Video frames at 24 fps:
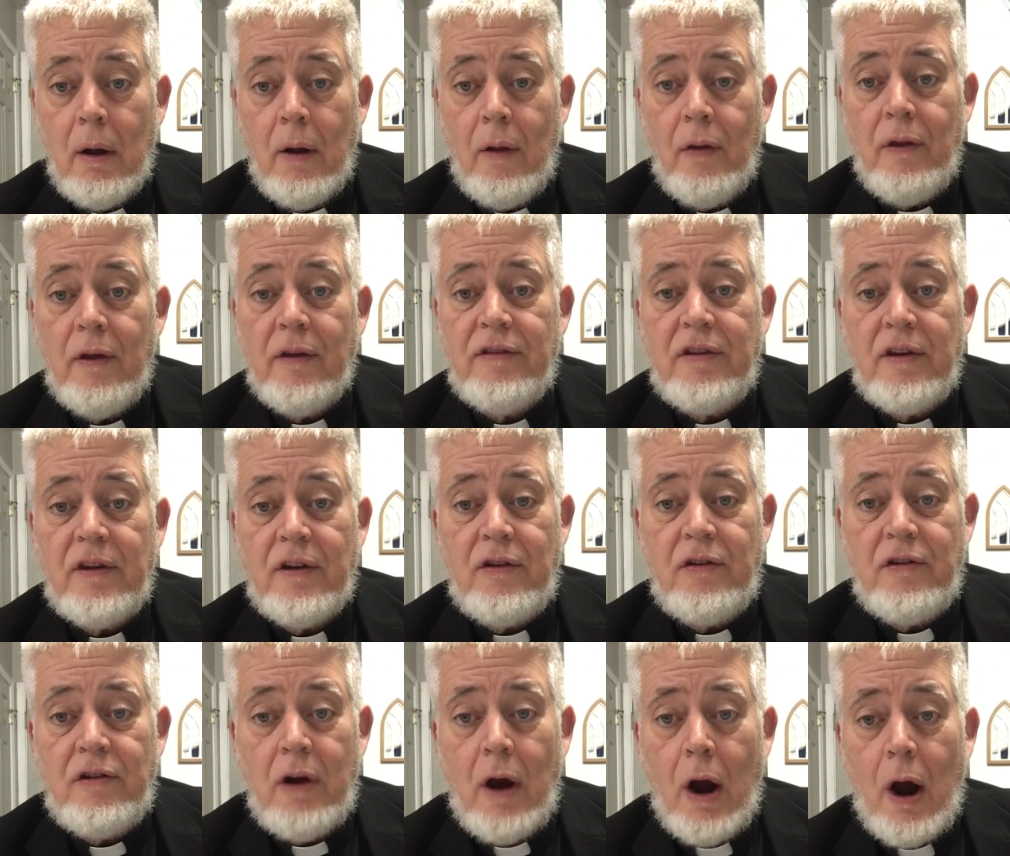The
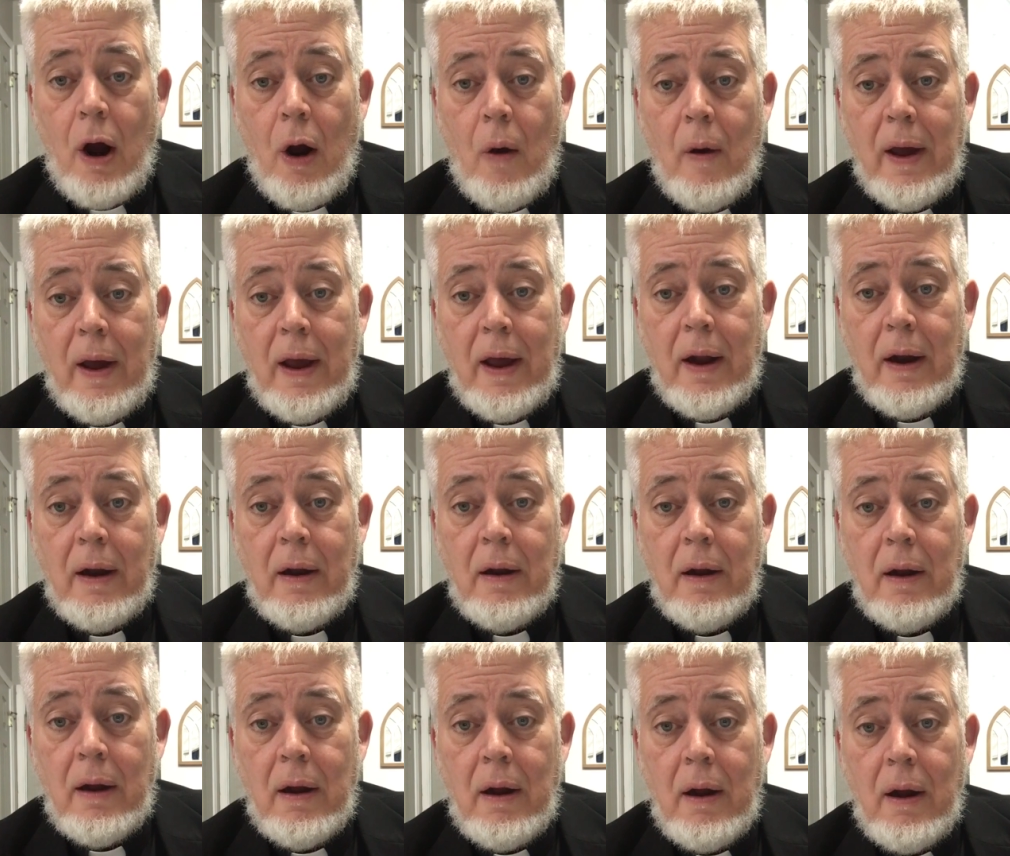centurion,
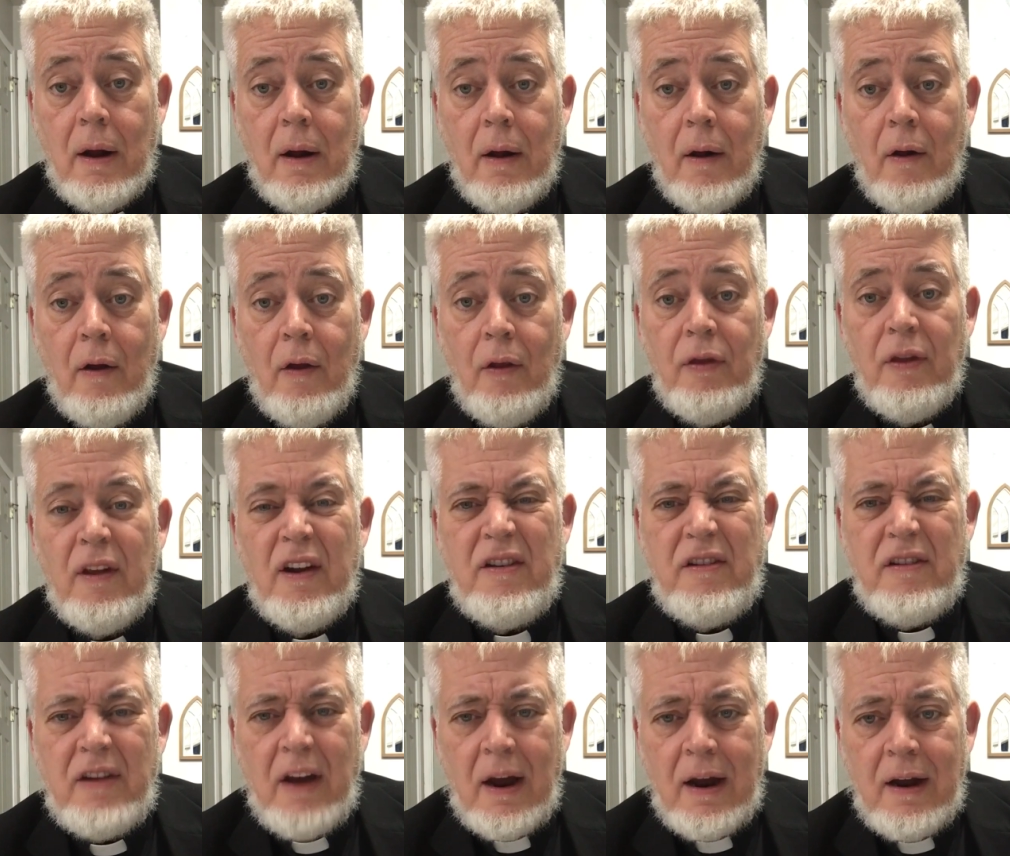the
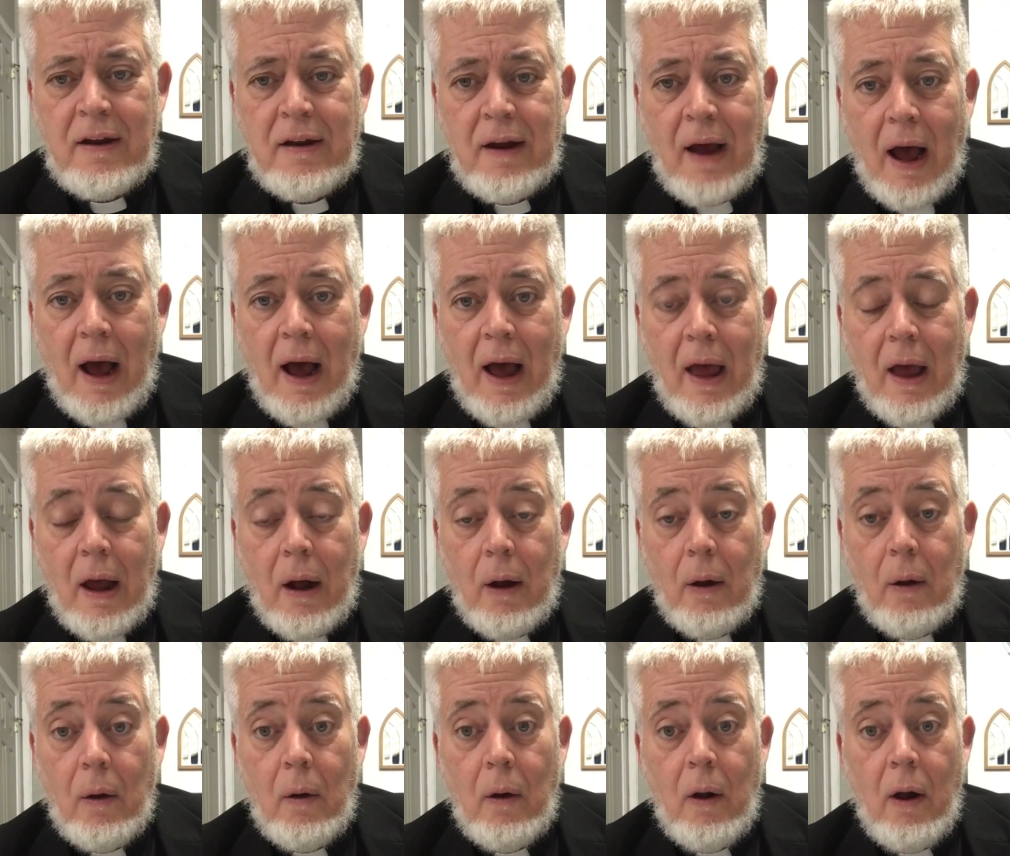
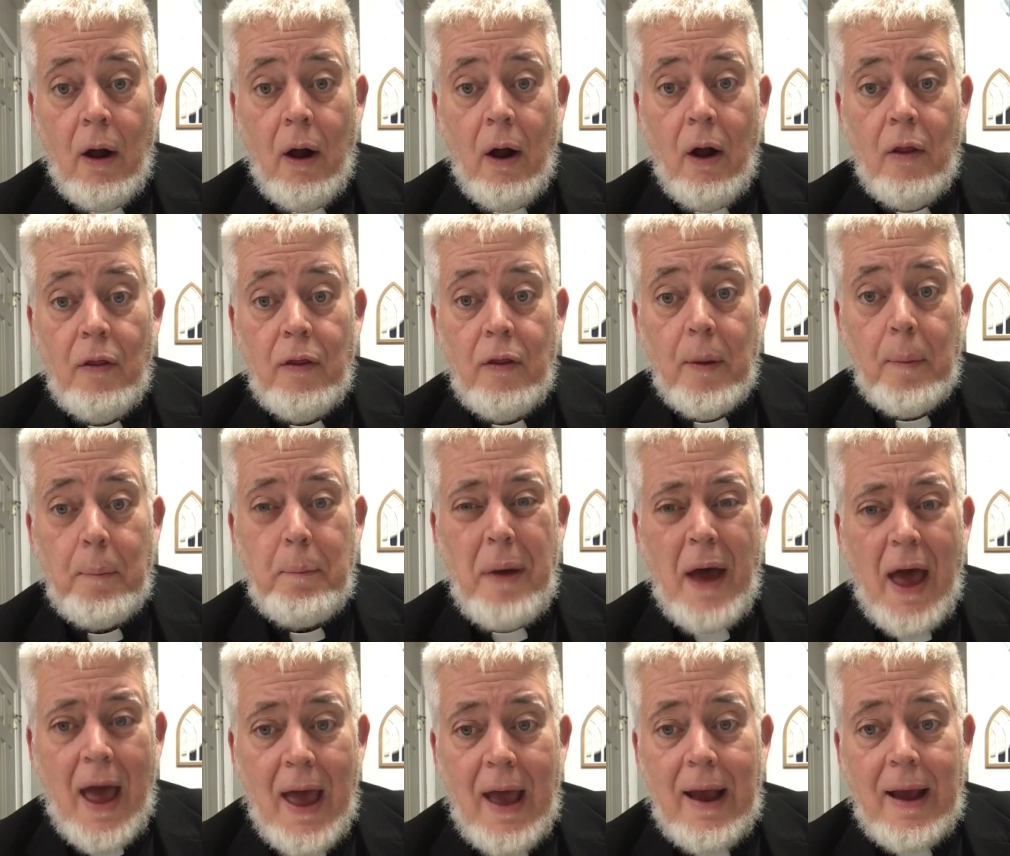Gentile, the
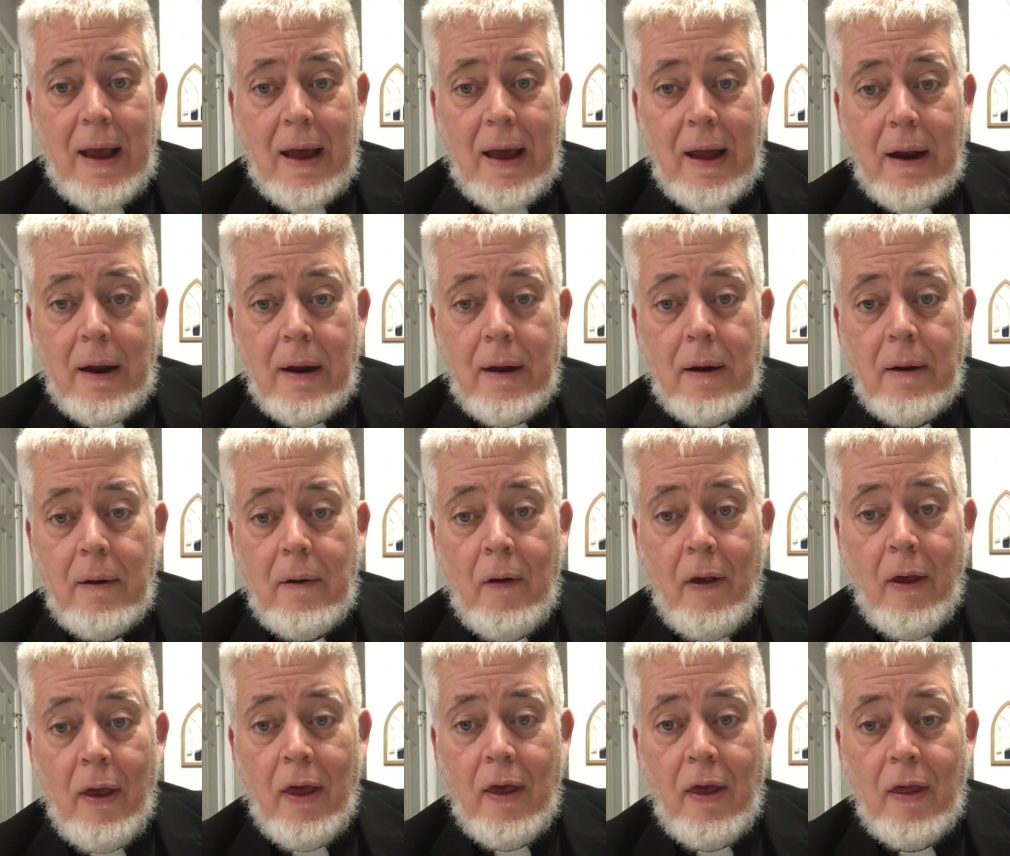pagan,
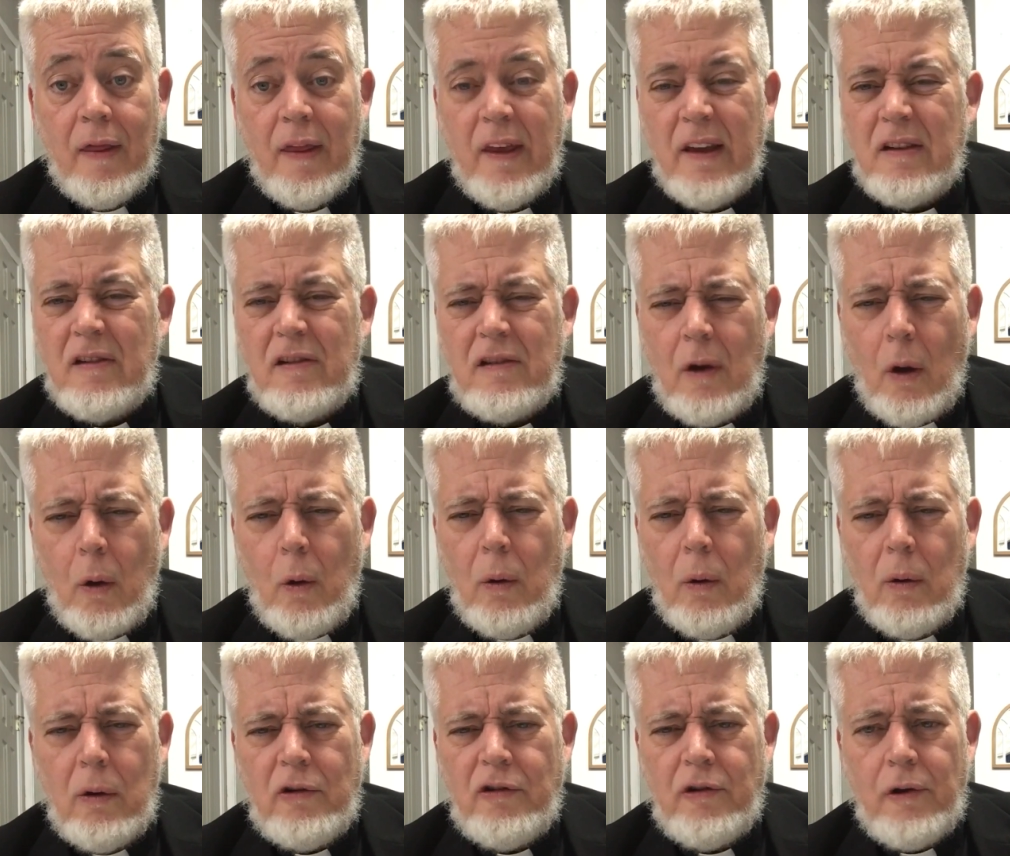the
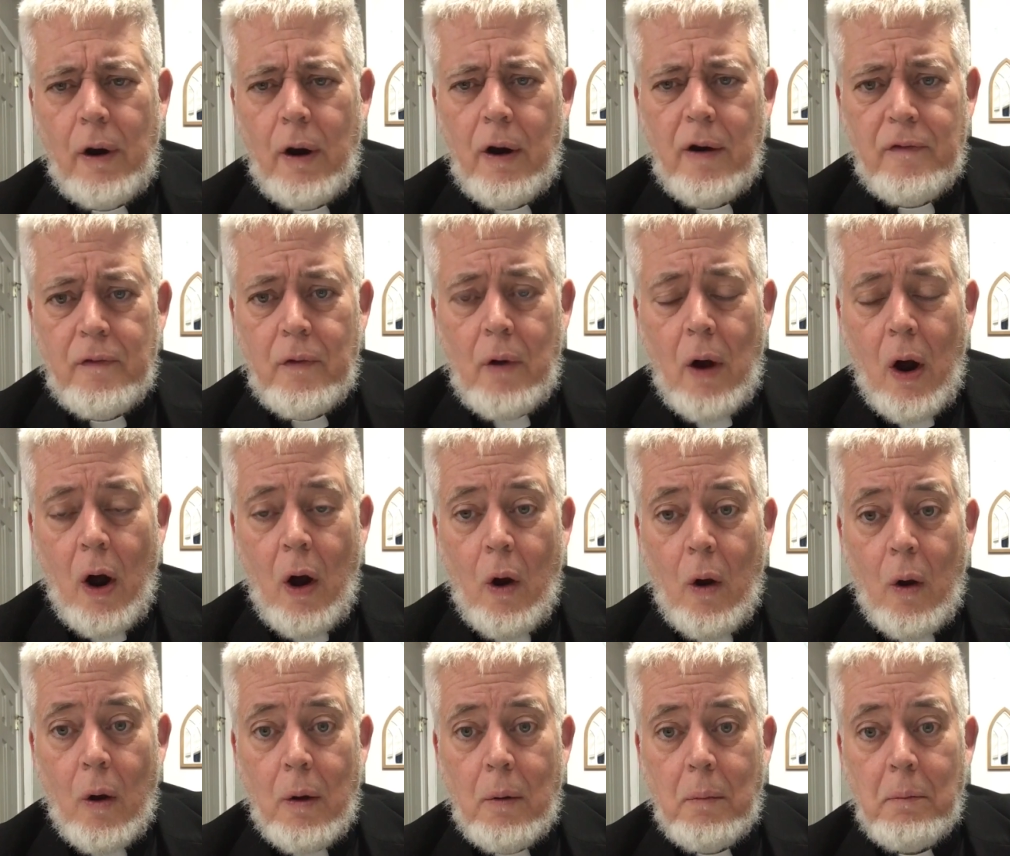soldier of
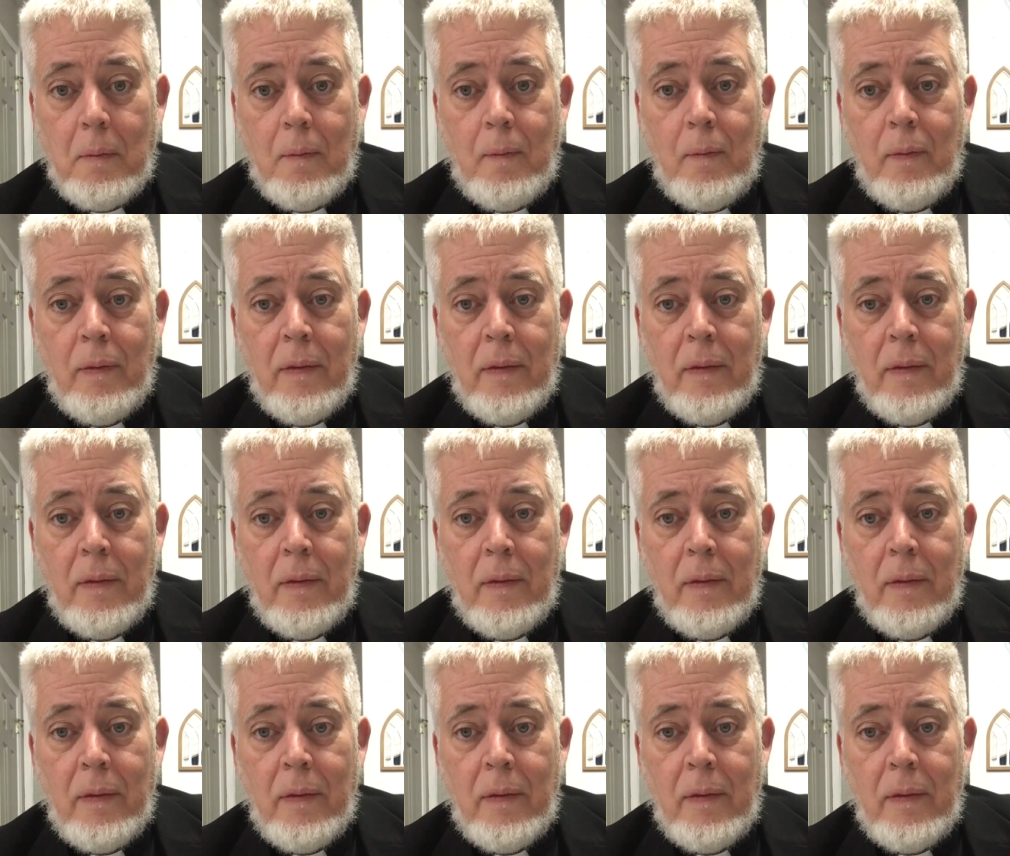Rome